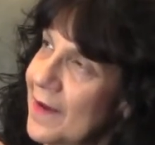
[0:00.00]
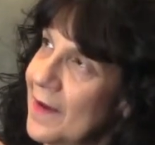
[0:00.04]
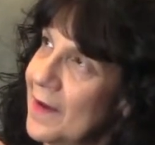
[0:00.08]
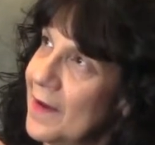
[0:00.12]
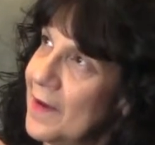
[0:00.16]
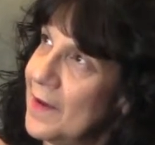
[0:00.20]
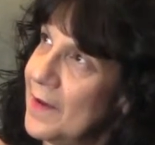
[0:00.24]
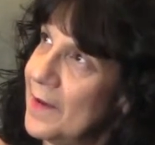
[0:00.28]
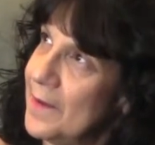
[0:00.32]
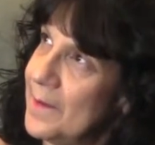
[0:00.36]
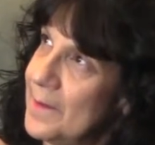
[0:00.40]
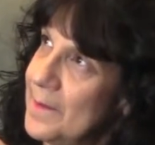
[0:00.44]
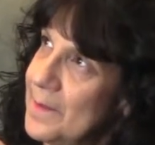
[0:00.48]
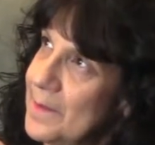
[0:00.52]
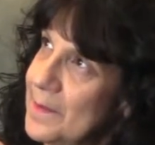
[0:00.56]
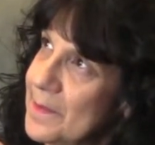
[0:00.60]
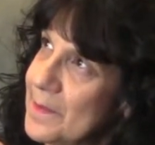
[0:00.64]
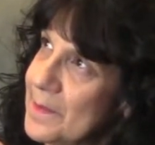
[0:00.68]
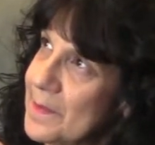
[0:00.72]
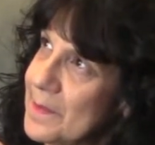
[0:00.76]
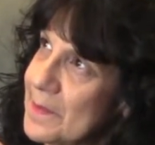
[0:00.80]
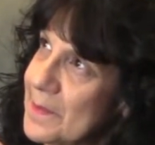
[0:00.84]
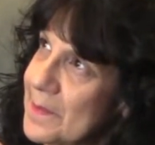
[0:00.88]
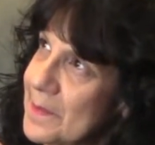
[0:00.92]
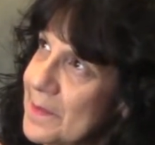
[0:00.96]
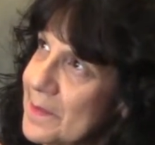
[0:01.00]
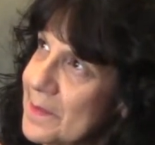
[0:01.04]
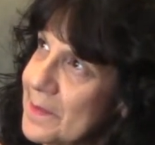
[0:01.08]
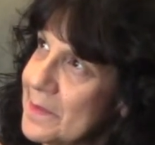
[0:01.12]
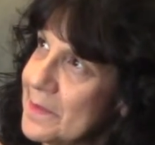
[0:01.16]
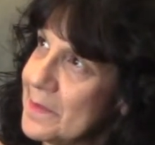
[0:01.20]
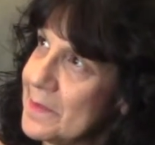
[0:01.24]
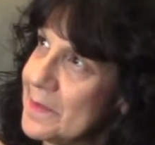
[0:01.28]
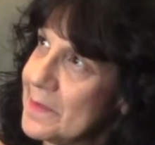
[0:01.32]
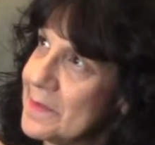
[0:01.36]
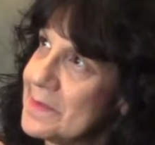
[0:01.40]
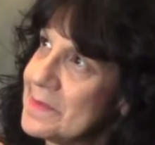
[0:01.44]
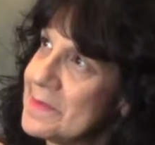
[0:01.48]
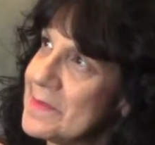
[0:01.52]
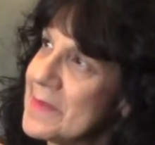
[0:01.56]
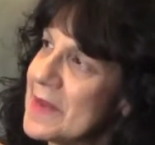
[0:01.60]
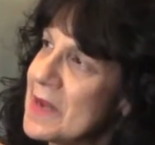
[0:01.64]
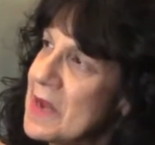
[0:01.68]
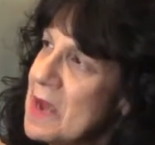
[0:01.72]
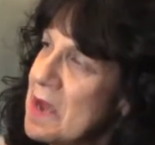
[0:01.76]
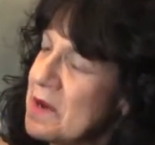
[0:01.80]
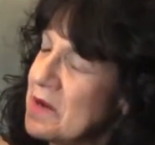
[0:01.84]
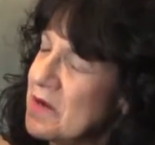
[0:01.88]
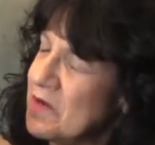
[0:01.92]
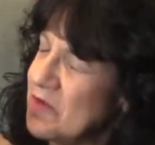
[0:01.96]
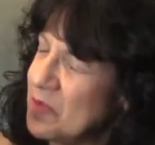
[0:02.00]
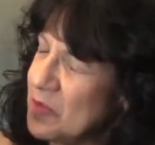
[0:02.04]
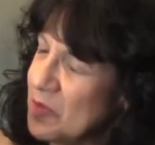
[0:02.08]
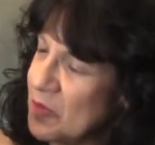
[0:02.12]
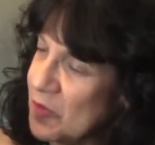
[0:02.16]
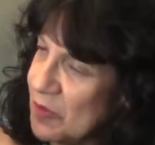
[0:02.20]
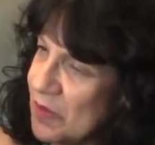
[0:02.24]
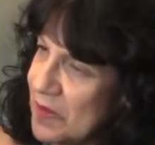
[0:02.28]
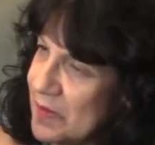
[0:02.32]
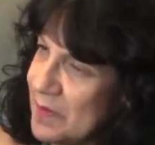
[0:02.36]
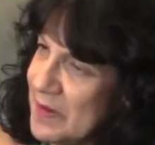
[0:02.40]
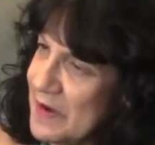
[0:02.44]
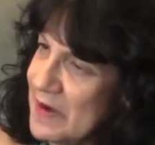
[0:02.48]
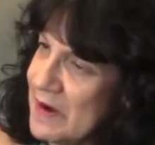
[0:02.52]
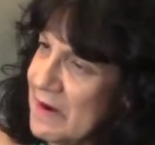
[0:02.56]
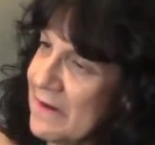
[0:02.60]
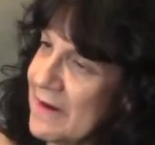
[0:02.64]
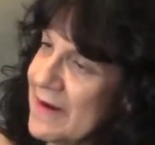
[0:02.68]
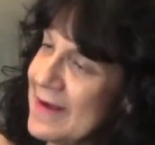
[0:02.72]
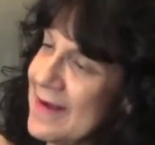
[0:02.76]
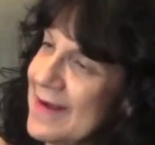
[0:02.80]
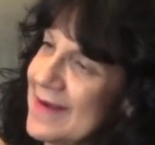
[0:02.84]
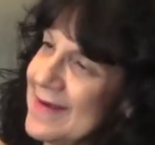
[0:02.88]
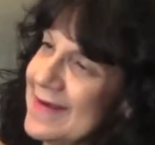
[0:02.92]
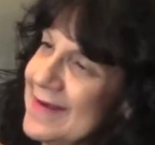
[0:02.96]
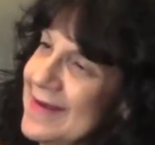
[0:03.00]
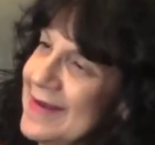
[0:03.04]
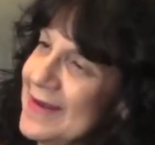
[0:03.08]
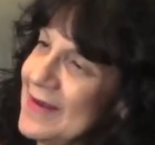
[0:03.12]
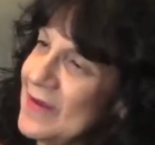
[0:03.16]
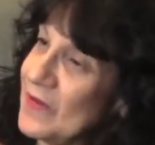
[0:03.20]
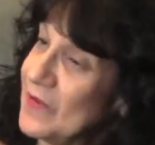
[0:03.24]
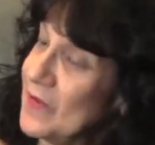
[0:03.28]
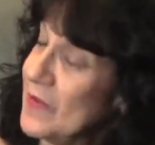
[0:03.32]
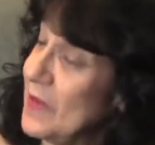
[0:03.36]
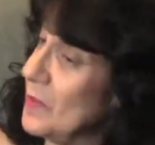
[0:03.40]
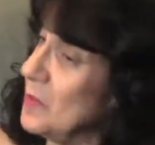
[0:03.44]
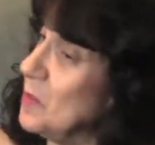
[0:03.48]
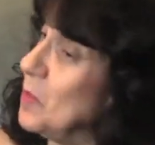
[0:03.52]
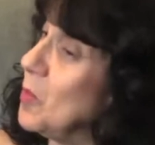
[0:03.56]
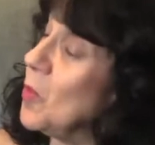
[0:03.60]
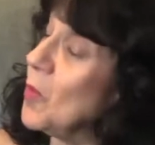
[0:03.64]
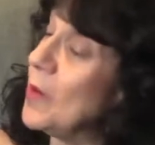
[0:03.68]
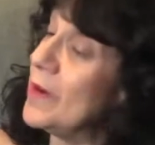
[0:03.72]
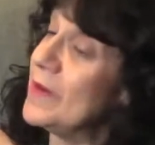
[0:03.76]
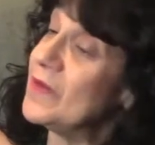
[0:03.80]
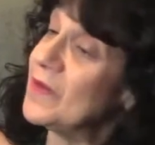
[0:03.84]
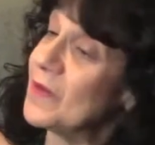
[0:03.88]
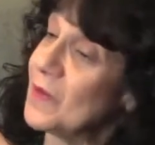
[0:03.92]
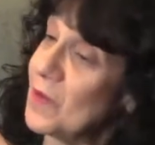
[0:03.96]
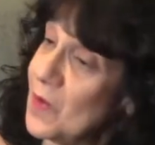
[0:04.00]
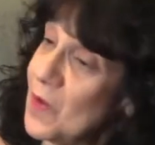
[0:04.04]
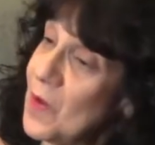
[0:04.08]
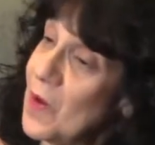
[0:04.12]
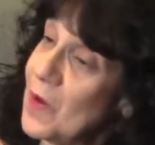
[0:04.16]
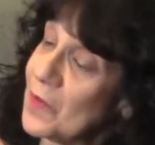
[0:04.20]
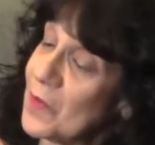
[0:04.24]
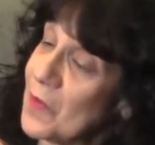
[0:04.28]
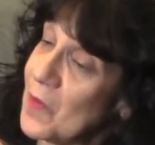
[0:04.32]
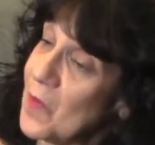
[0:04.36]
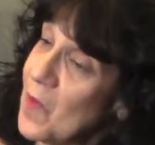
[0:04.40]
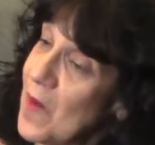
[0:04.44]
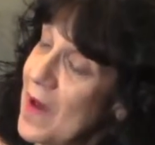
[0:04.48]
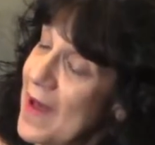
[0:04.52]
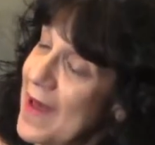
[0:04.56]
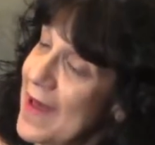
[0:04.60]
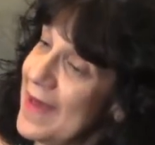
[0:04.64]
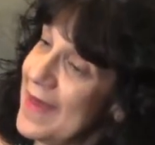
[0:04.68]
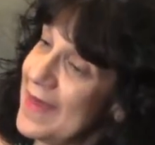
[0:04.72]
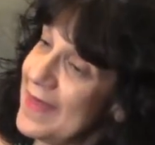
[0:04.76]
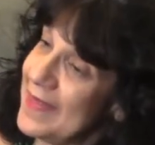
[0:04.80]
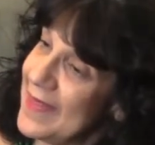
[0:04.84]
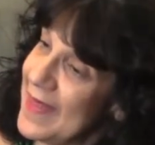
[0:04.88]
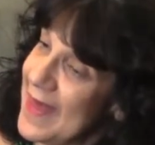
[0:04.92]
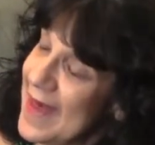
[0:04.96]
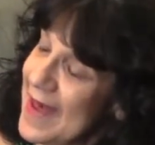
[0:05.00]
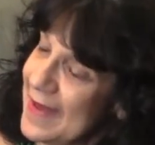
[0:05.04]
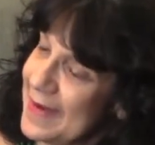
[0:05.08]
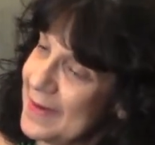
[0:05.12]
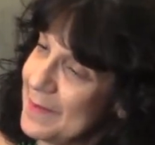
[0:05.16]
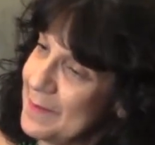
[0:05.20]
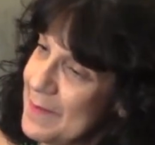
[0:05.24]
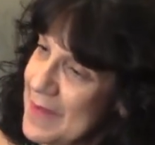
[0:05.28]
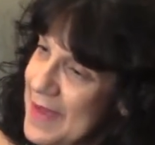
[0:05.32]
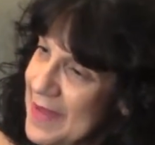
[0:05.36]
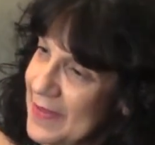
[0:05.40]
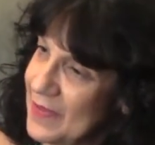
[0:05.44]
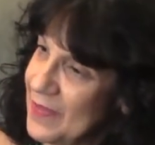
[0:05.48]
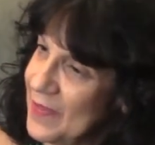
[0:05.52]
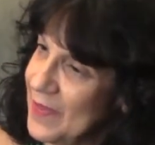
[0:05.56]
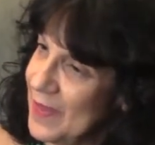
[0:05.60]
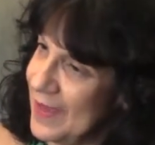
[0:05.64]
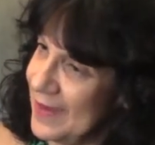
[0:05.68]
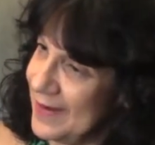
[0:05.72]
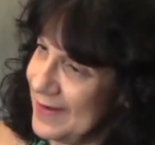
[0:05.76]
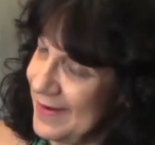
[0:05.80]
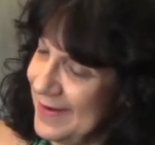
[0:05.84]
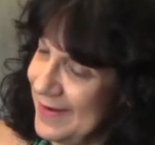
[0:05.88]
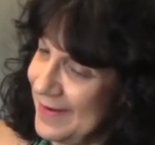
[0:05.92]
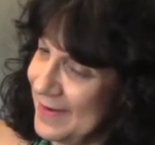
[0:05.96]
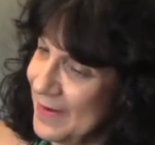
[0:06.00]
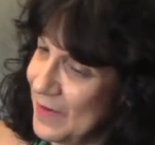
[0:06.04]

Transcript: kind of preliminary ideas and then points along the way that meant that,